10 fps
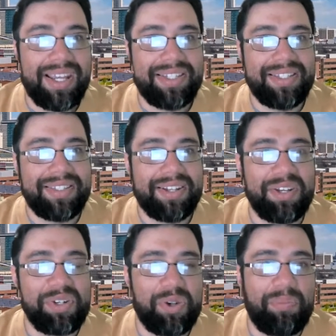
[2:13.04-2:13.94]
Since the
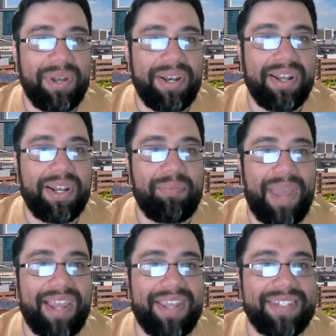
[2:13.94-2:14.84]
Control button on a
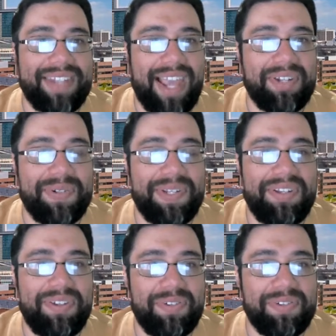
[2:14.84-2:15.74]
Mac is actually
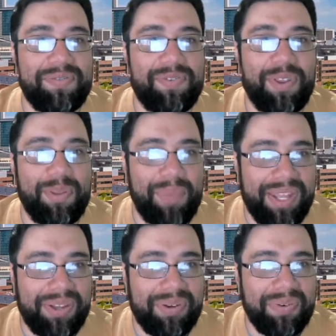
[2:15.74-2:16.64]
used for the
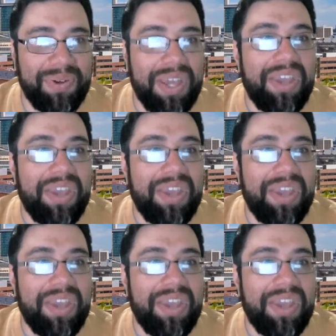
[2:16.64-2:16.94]
menu,